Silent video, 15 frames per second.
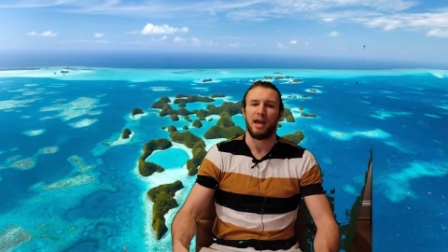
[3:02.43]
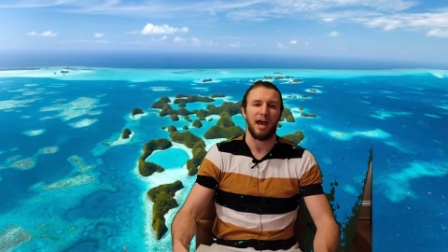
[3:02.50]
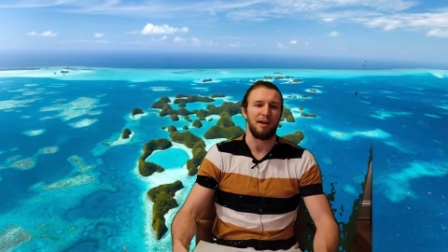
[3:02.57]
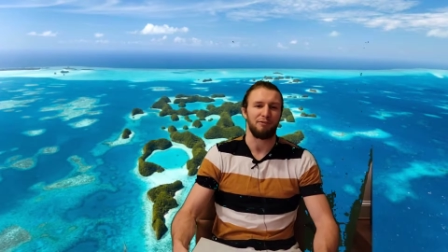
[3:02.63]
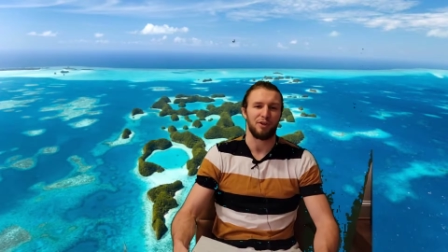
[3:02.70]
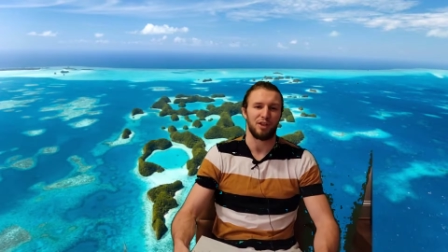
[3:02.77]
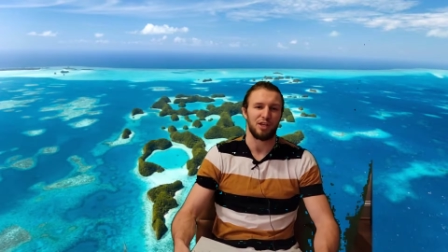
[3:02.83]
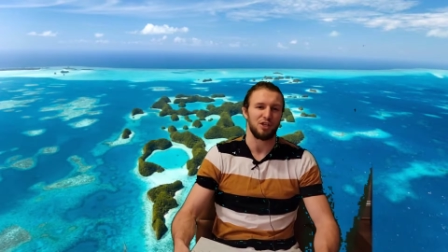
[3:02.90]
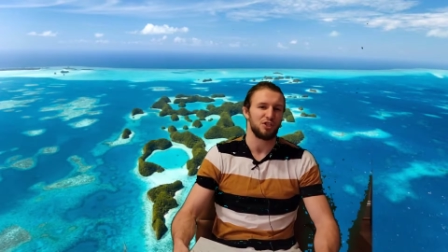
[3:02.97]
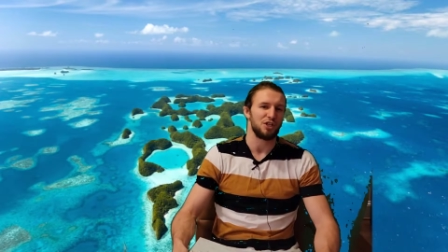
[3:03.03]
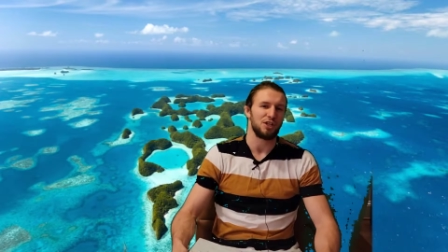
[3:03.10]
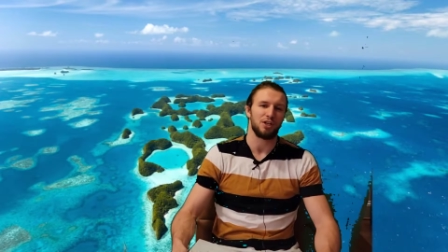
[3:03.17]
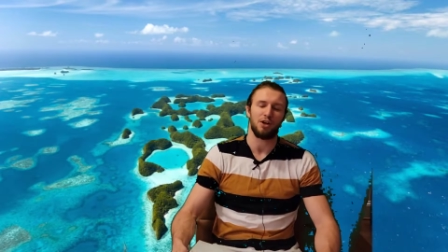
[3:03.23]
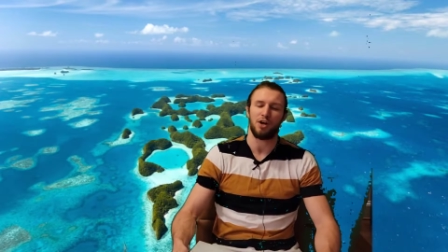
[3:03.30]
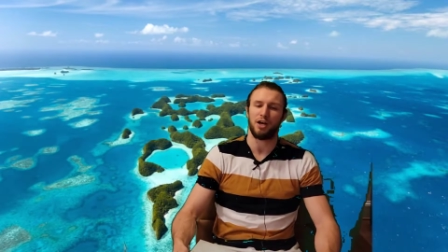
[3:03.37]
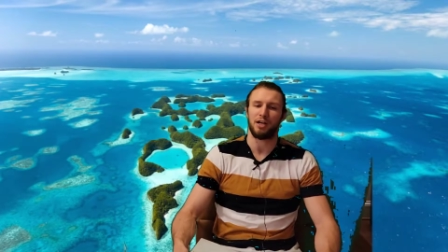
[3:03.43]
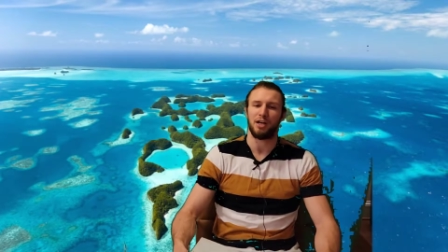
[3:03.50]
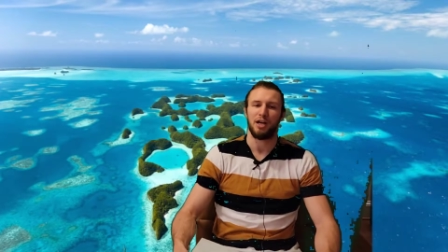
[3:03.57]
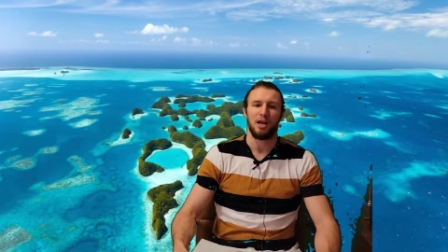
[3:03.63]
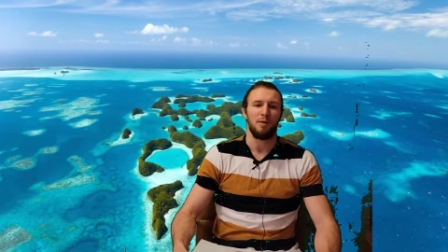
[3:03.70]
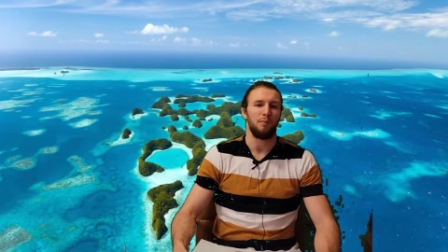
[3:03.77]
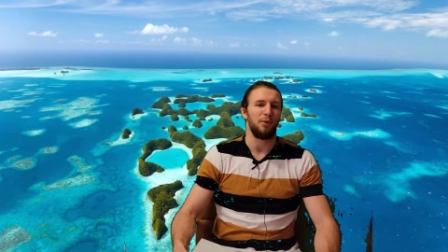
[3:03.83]
everything she could,
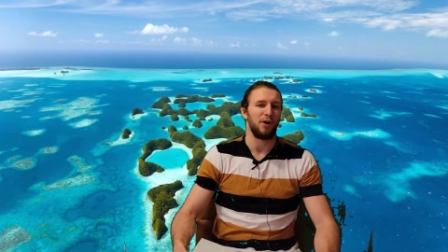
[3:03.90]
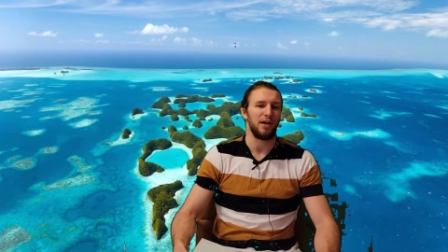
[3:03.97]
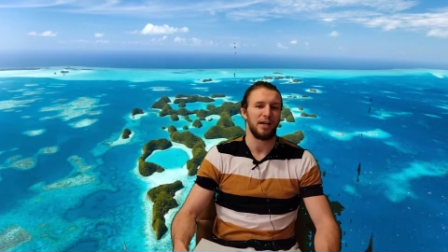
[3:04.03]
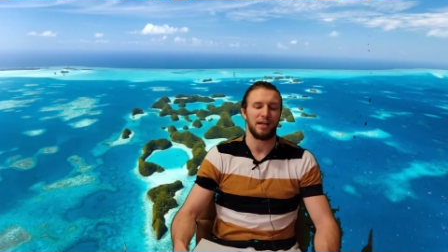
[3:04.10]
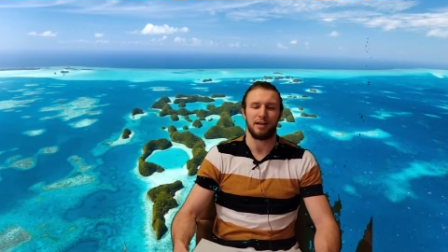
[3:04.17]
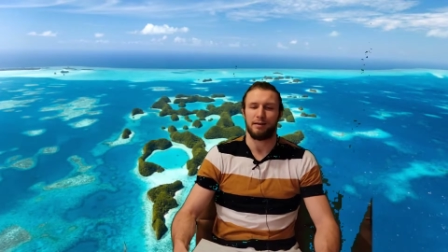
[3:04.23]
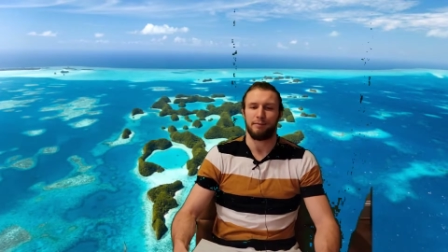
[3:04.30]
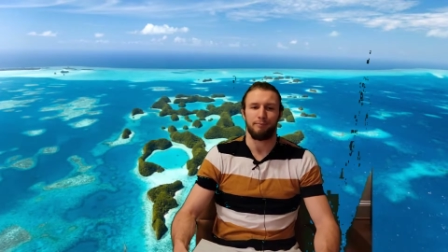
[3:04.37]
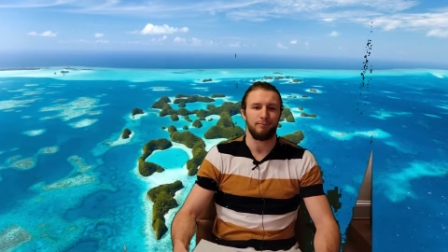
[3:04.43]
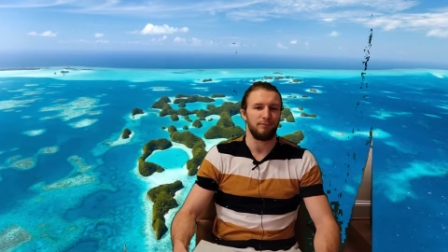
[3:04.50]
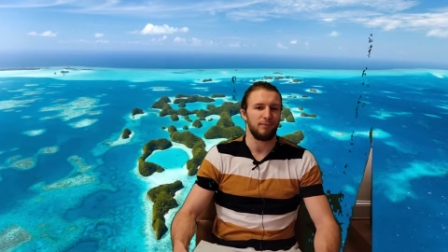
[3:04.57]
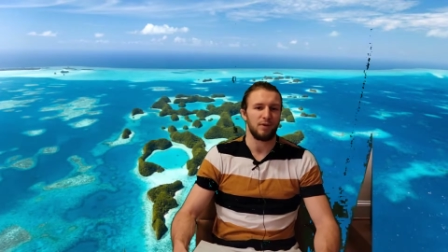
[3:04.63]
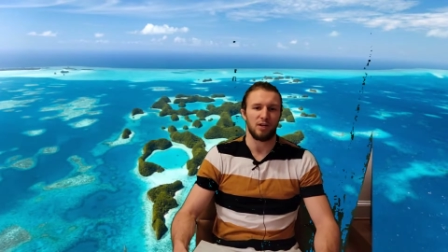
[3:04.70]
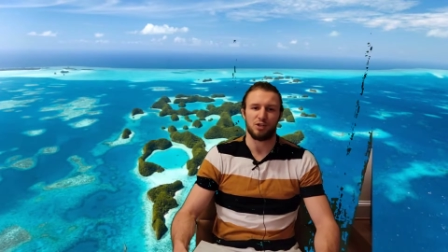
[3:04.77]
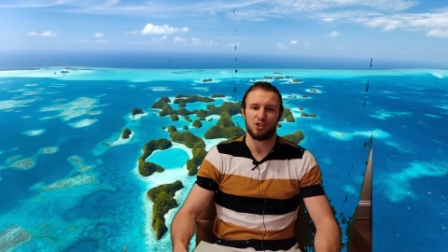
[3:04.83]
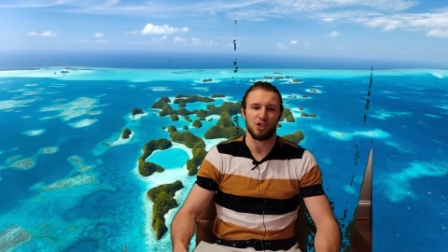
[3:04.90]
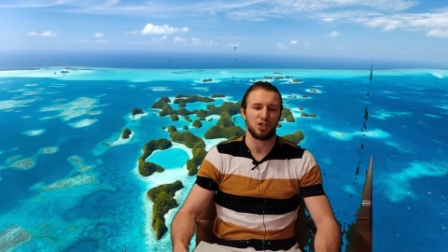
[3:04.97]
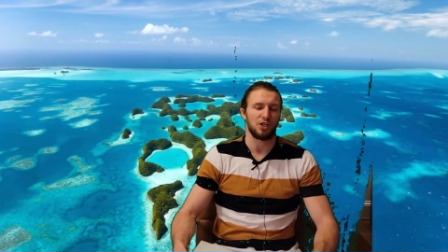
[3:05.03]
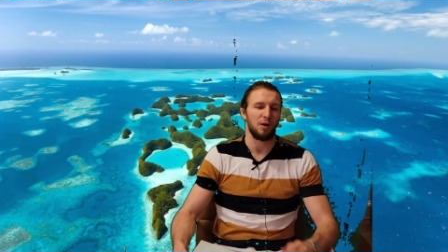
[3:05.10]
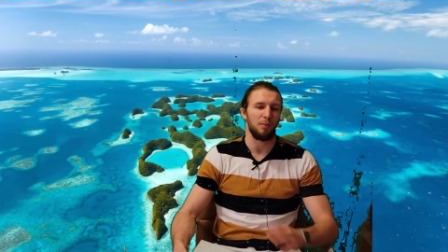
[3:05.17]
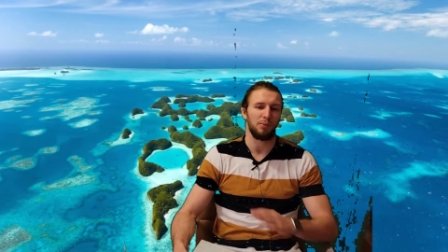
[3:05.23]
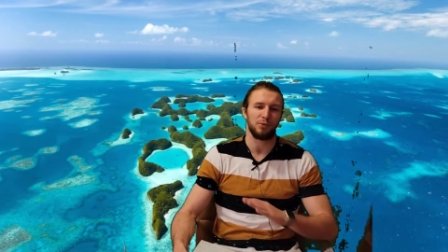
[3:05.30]
but
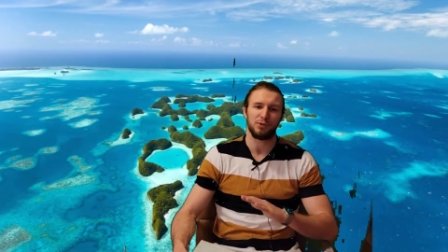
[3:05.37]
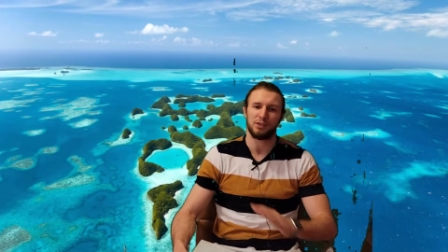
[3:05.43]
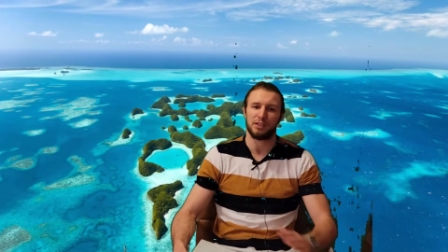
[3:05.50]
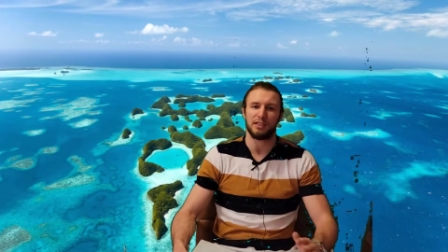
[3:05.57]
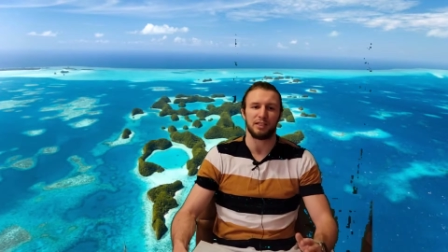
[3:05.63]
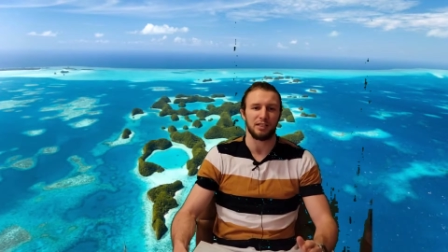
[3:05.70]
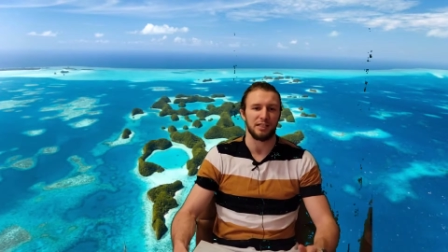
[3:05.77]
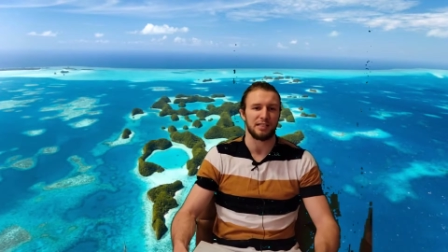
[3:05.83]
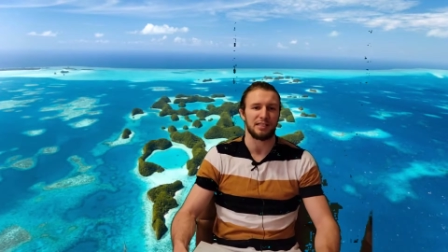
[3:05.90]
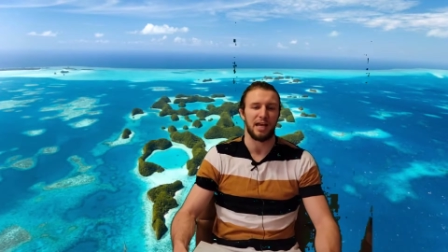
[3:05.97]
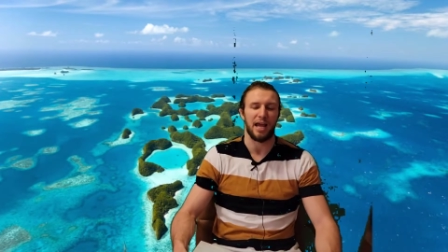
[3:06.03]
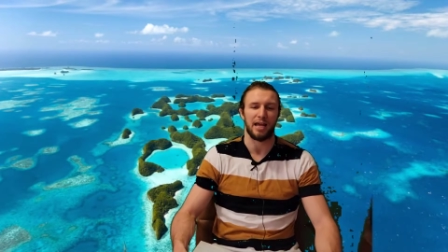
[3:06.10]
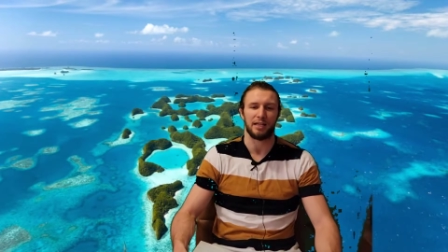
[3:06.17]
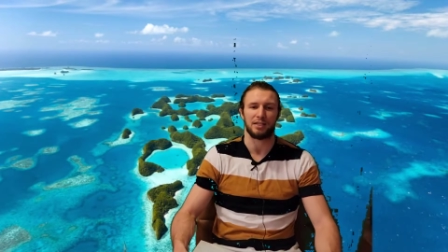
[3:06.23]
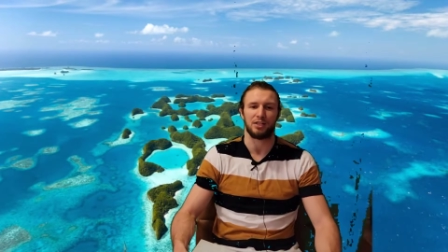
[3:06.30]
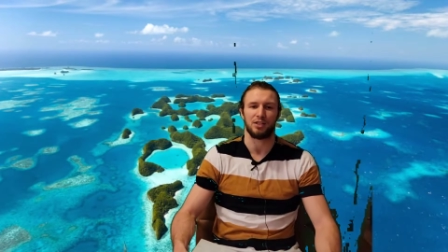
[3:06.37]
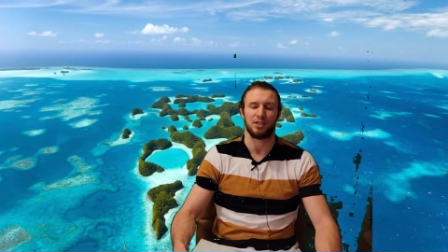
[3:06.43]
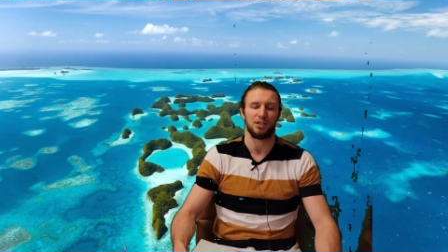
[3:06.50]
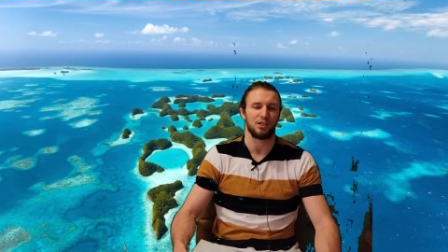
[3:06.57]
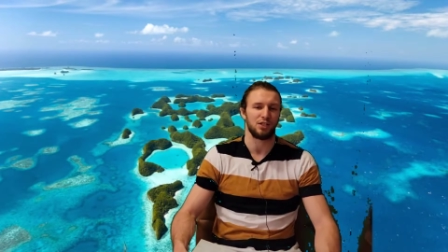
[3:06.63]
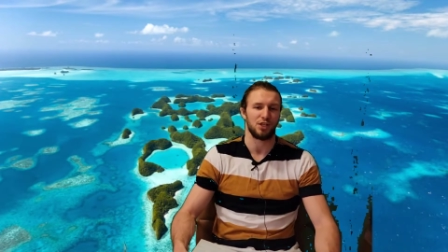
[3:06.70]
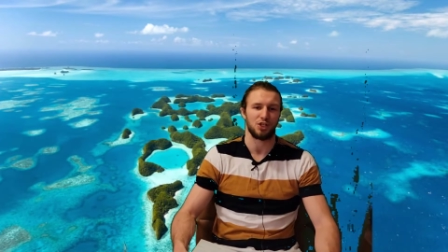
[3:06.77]
just completely tanked
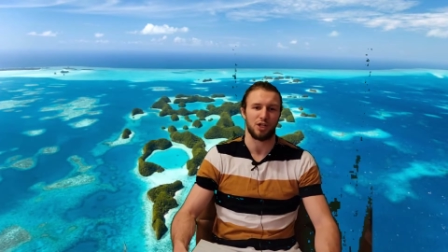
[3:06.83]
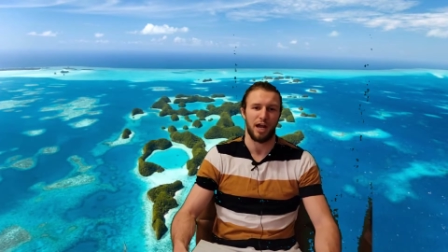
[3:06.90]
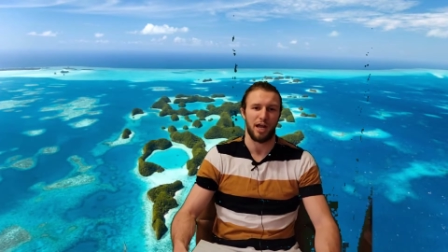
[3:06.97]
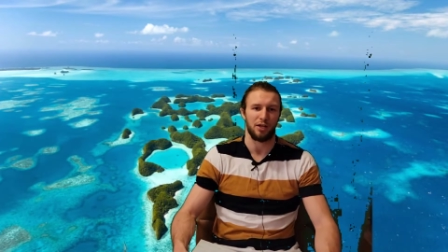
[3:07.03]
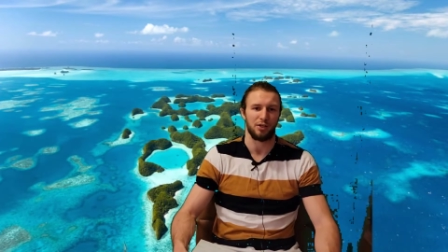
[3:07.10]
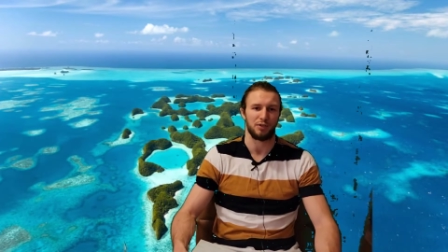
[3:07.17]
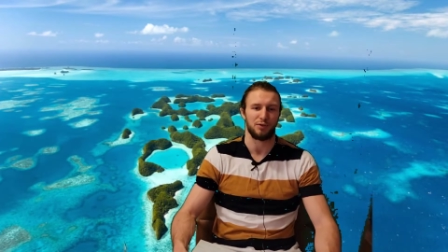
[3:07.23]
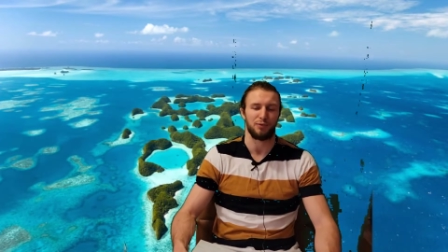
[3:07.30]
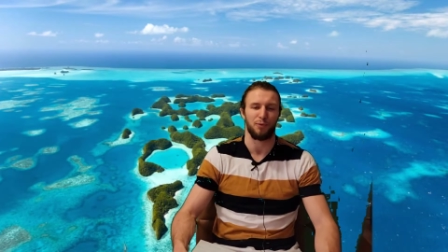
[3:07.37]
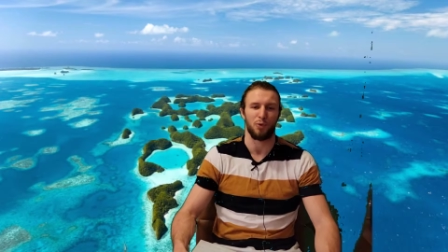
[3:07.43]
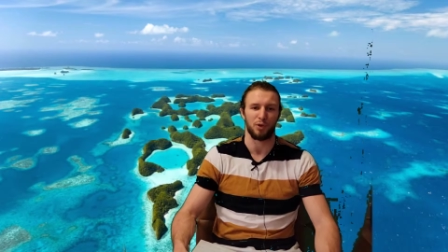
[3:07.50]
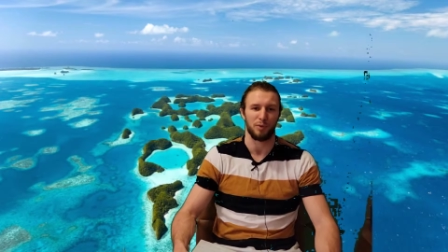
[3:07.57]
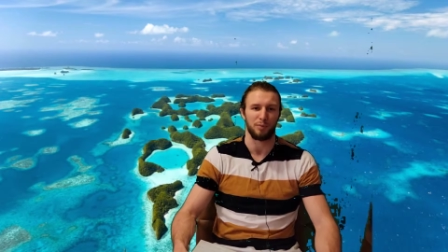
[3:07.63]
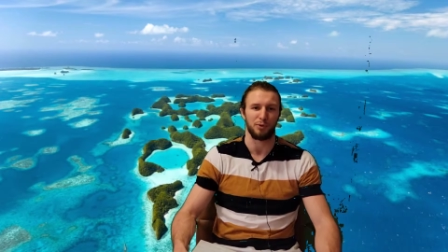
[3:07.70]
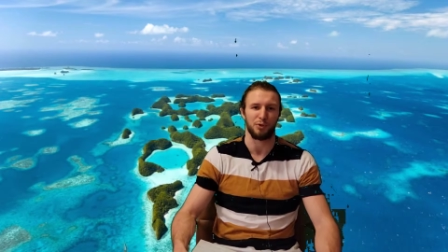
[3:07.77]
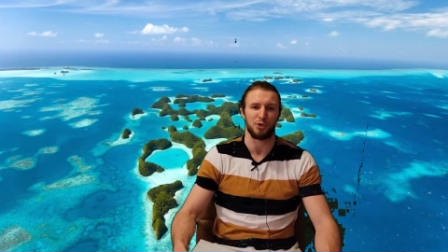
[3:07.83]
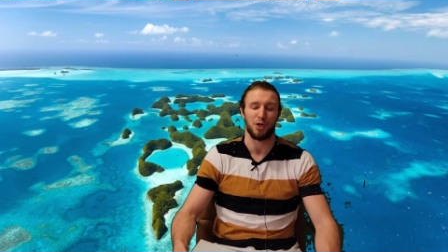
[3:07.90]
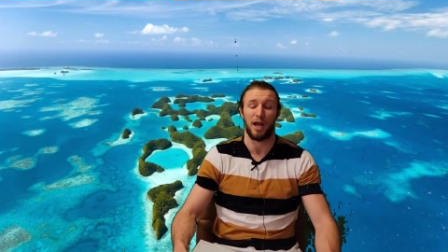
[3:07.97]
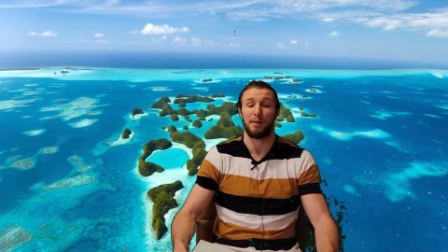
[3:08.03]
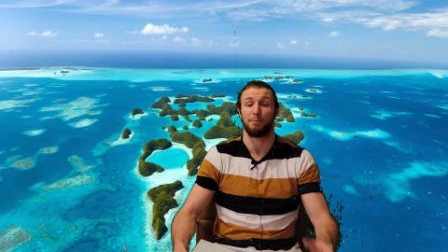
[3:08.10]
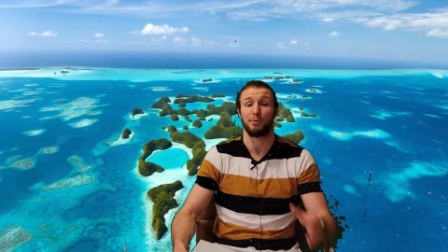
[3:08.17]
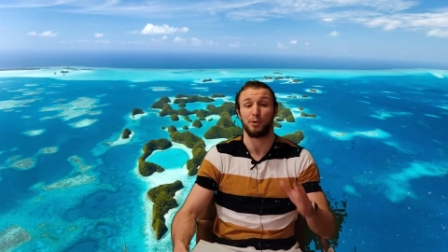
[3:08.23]
the challenge for the Blue Tribe.